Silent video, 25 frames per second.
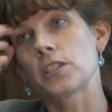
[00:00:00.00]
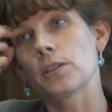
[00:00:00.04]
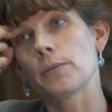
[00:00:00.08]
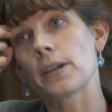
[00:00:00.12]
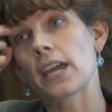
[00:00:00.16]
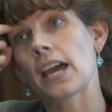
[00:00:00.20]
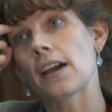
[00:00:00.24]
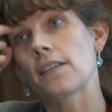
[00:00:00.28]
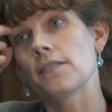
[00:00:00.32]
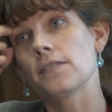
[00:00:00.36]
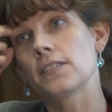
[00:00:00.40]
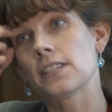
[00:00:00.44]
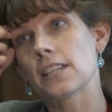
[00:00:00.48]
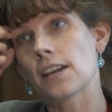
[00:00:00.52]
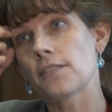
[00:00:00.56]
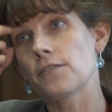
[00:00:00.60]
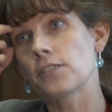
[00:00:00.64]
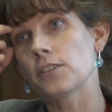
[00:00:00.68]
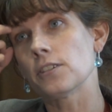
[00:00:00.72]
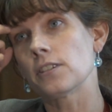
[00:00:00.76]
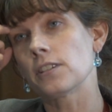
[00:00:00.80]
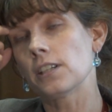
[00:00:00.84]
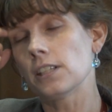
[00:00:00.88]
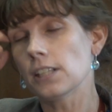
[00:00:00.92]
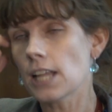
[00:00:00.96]
So we have
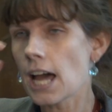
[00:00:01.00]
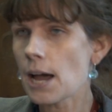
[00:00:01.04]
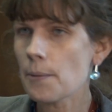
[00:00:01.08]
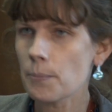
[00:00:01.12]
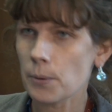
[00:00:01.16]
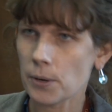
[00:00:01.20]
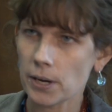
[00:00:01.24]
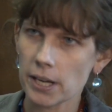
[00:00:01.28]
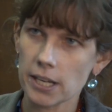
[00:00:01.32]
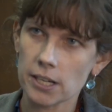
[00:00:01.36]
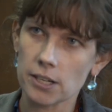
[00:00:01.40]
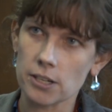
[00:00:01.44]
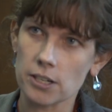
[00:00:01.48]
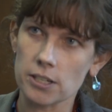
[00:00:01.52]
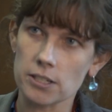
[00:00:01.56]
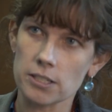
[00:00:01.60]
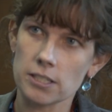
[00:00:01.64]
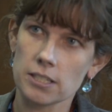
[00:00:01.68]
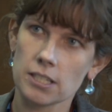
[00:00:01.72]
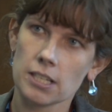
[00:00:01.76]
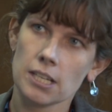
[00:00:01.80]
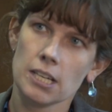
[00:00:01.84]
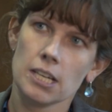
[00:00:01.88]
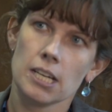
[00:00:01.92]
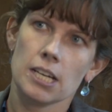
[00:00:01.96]
several
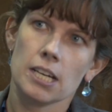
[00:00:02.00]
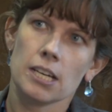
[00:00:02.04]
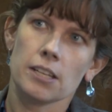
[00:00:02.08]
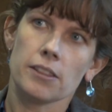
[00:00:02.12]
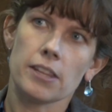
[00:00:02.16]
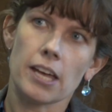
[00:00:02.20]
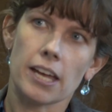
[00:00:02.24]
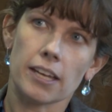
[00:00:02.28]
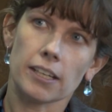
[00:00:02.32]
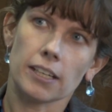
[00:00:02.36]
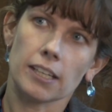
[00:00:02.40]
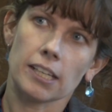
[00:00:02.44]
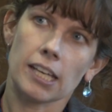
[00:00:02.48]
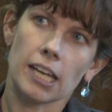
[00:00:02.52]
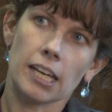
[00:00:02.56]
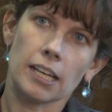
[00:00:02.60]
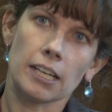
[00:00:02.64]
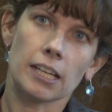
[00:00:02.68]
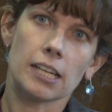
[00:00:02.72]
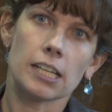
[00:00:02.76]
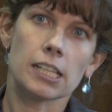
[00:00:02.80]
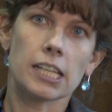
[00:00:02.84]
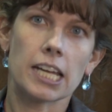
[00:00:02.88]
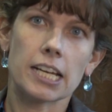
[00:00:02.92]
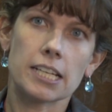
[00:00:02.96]
collaborators that
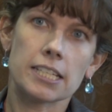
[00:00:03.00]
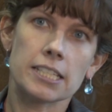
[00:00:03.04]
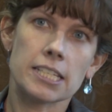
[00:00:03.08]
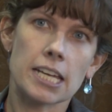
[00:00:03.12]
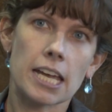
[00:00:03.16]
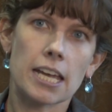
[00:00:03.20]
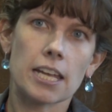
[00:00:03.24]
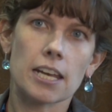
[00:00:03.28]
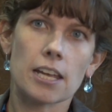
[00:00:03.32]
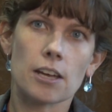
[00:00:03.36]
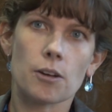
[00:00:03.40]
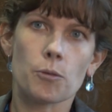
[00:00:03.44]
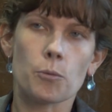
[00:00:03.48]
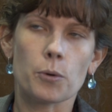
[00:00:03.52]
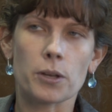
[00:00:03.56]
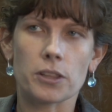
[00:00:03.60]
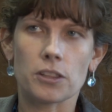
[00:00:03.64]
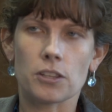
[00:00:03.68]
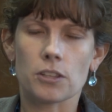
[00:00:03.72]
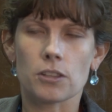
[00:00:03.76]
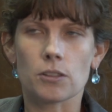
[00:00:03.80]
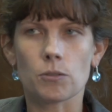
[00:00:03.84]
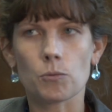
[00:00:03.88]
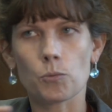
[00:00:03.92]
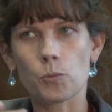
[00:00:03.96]
can collect data
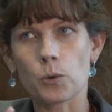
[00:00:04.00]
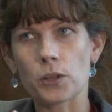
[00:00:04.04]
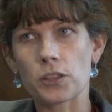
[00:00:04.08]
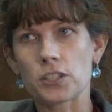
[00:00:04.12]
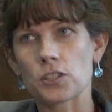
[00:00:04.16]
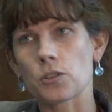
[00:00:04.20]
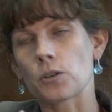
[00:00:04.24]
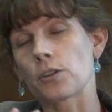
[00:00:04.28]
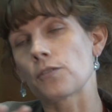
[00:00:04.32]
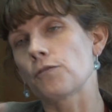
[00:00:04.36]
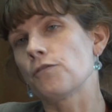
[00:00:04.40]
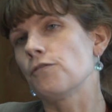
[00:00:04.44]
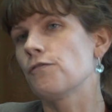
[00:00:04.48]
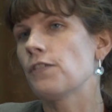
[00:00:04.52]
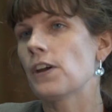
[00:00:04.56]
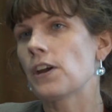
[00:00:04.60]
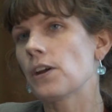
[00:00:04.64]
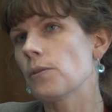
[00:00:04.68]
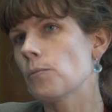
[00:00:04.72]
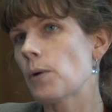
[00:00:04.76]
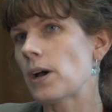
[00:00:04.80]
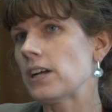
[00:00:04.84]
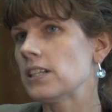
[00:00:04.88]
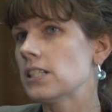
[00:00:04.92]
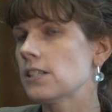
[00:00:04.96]
with sort of
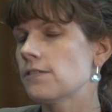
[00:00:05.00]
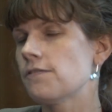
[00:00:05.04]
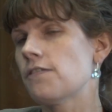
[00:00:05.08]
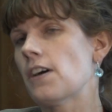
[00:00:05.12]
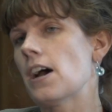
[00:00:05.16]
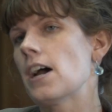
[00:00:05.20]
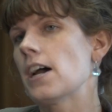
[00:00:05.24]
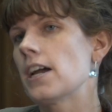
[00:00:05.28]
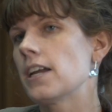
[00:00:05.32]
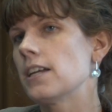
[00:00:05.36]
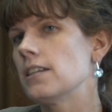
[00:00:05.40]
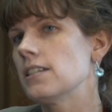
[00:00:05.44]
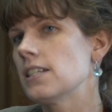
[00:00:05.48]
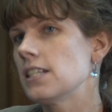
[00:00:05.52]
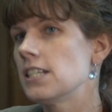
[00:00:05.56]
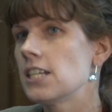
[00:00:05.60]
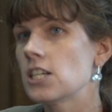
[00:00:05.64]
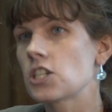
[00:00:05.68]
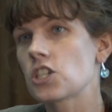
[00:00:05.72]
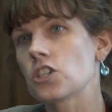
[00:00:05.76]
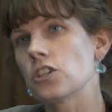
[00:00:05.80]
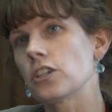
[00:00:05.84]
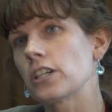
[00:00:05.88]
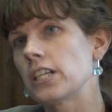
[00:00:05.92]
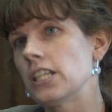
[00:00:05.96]
very well-defined
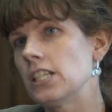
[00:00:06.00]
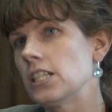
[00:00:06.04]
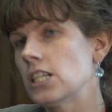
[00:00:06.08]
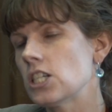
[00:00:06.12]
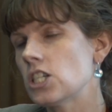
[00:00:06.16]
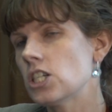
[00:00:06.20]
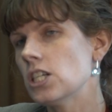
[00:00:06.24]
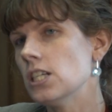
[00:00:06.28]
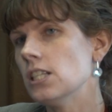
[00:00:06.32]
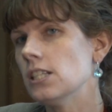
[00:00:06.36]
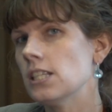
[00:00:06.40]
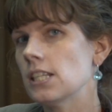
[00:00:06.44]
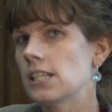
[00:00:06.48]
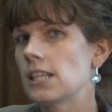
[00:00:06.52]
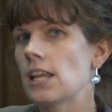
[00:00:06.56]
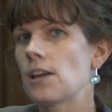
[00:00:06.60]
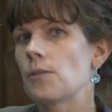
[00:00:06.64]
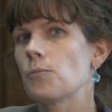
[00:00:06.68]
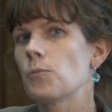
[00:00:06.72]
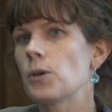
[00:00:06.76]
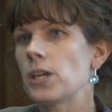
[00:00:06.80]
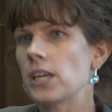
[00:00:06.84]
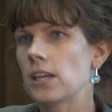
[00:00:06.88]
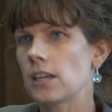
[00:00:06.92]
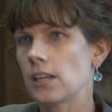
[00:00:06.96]
initial conditions, and
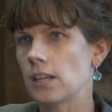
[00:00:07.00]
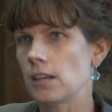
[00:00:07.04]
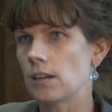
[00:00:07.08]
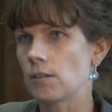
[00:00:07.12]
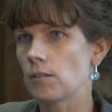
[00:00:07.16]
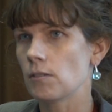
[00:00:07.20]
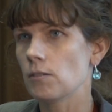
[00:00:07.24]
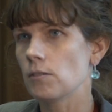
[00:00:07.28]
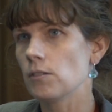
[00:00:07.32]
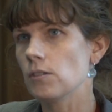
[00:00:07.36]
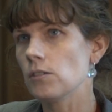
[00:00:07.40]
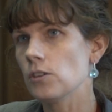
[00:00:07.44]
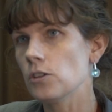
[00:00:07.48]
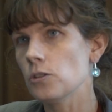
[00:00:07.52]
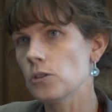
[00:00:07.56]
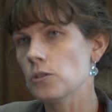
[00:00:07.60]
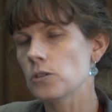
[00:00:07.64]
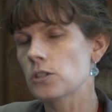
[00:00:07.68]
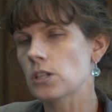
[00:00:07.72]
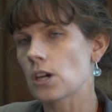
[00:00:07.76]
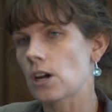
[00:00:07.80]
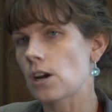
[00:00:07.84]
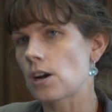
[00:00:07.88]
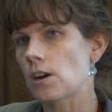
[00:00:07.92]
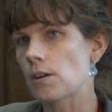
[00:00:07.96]
then we can
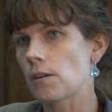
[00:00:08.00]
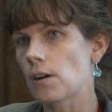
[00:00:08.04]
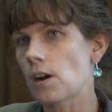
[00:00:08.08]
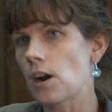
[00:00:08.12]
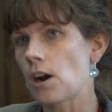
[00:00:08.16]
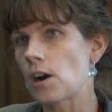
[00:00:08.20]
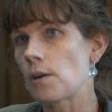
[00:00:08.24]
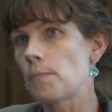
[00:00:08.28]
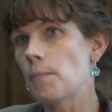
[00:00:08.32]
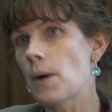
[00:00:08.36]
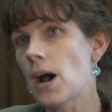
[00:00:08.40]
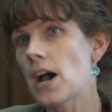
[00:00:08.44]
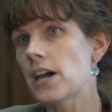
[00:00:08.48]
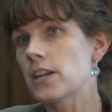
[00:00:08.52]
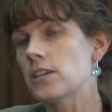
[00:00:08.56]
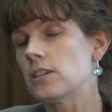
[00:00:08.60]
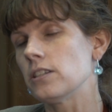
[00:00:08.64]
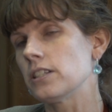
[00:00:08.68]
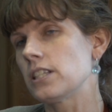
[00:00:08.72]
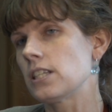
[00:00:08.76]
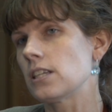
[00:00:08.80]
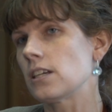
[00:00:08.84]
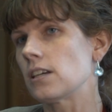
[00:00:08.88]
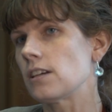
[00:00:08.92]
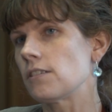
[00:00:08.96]
use our
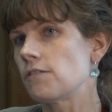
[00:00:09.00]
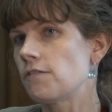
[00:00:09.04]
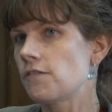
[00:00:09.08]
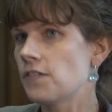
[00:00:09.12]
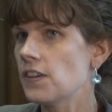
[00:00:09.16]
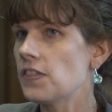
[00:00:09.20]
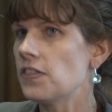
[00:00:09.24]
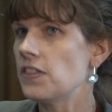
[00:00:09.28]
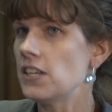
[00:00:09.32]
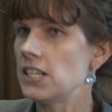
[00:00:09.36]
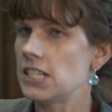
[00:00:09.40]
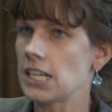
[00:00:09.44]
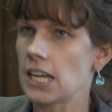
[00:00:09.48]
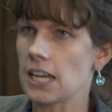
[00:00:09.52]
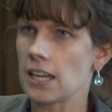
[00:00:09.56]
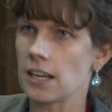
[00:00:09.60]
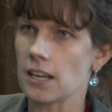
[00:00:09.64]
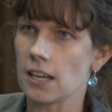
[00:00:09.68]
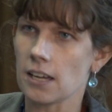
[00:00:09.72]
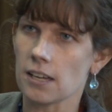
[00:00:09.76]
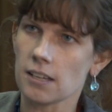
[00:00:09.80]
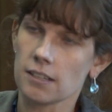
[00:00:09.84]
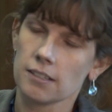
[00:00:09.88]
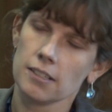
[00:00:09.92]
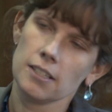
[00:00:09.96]
model to fit the
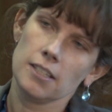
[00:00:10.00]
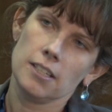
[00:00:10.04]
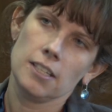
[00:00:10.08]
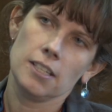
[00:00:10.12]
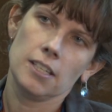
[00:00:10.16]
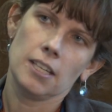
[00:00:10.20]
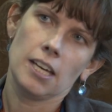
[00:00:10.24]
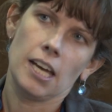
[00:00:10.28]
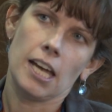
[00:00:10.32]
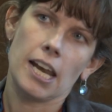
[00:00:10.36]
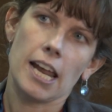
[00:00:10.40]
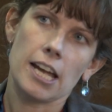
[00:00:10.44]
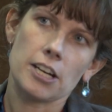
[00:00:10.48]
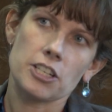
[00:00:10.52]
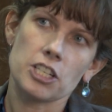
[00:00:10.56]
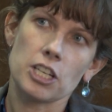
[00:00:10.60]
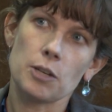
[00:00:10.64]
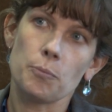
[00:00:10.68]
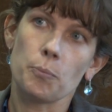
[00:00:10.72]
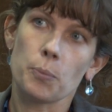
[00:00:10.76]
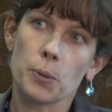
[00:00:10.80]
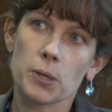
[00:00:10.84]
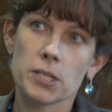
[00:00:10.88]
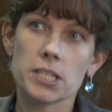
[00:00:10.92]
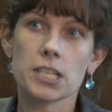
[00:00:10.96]
data and
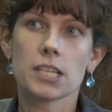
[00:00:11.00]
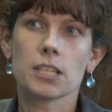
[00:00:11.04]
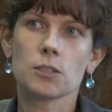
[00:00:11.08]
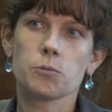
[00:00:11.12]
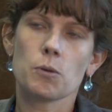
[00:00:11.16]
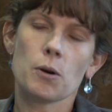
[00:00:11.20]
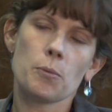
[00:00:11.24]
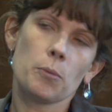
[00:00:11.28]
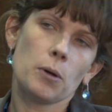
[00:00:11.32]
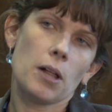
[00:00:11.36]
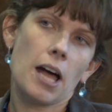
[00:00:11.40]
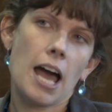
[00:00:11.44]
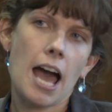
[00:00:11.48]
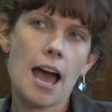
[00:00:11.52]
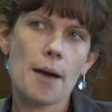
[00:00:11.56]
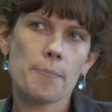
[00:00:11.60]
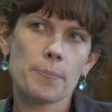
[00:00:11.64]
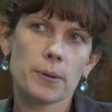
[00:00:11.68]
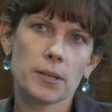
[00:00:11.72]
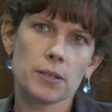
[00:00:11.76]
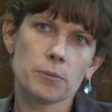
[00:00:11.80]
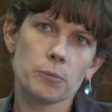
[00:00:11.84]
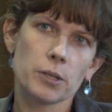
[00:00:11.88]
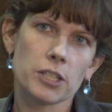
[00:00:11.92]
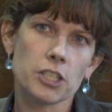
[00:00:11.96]
actually predict what will
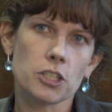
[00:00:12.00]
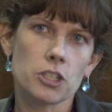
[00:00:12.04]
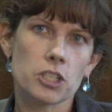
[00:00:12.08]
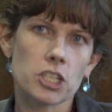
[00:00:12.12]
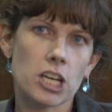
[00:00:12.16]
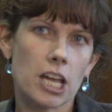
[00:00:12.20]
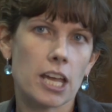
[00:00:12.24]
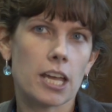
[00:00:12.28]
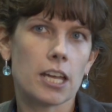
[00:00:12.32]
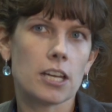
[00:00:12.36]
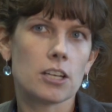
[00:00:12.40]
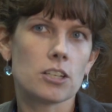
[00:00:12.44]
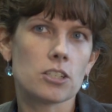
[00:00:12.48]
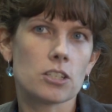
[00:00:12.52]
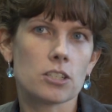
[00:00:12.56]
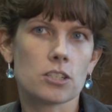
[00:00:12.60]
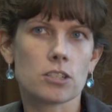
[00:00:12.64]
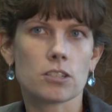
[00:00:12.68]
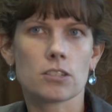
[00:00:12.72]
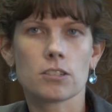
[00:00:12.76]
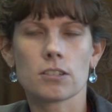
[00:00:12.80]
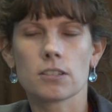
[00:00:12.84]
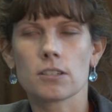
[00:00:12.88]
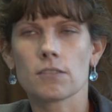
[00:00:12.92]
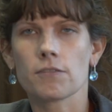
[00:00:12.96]
happen when you change,
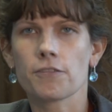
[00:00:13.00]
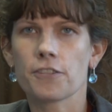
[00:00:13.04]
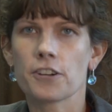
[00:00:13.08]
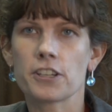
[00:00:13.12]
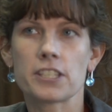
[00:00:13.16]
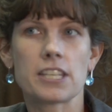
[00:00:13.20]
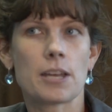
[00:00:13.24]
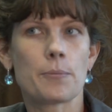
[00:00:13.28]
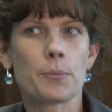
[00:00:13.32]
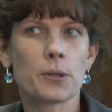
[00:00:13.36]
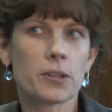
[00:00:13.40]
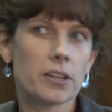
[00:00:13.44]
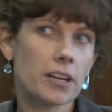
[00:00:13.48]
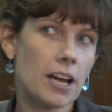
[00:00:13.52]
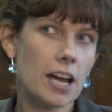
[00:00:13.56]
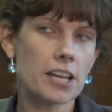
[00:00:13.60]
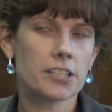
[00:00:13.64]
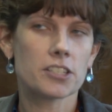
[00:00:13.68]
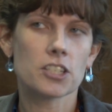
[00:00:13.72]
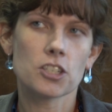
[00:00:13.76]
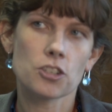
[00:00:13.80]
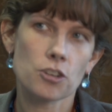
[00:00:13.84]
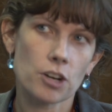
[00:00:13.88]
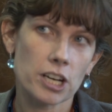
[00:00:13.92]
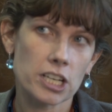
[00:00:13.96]
for example, the
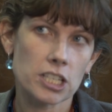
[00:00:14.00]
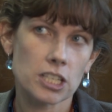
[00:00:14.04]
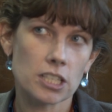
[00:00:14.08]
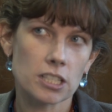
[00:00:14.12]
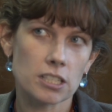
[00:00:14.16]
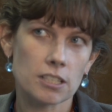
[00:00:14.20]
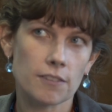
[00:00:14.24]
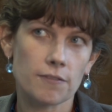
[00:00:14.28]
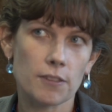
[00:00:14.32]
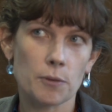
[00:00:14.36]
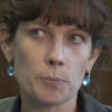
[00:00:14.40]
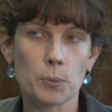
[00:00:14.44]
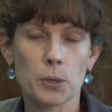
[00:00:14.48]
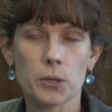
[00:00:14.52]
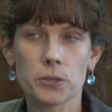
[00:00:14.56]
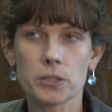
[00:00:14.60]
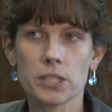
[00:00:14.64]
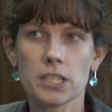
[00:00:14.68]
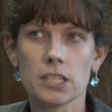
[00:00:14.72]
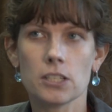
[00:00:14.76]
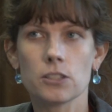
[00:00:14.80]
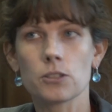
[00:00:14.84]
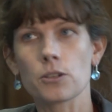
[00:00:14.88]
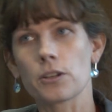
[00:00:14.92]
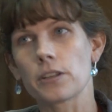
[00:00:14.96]
concentrations of the
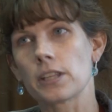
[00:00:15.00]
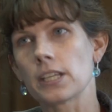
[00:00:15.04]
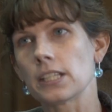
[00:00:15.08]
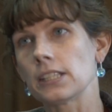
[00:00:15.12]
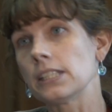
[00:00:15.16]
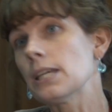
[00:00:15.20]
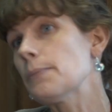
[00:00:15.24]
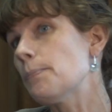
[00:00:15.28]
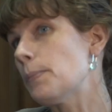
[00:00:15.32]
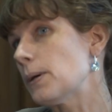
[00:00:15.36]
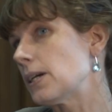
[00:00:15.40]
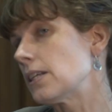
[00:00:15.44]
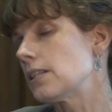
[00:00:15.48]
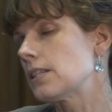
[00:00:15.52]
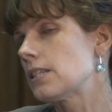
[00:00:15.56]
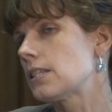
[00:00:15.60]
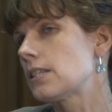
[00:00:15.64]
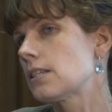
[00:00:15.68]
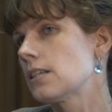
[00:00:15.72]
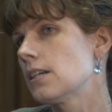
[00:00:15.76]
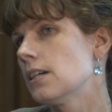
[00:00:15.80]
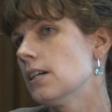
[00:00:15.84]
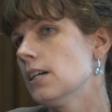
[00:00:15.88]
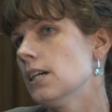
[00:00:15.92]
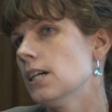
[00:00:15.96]
proteins or the
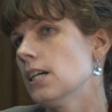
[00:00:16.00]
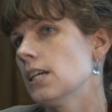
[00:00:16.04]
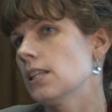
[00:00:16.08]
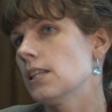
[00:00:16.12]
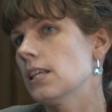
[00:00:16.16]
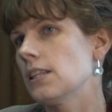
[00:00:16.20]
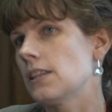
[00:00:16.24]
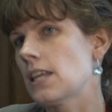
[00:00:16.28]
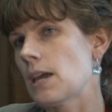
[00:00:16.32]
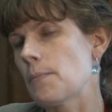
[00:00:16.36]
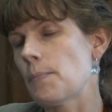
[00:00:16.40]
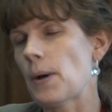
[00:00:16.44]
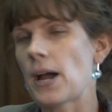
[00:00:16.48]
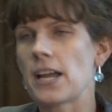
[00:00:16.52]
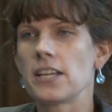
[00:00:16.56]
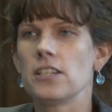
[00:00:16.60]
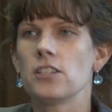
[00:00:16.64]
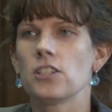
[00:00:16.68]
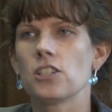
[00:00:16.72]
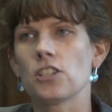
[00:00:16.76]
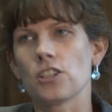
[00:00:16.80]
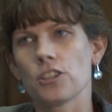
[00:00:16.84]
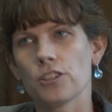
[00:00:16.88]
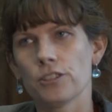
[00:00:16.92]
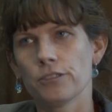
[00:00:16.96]
lipids that they
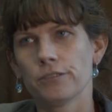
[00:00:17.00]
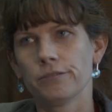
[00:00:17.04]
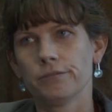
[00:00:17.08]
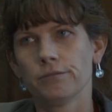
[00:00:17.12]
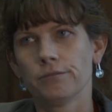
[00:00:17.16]
bind to.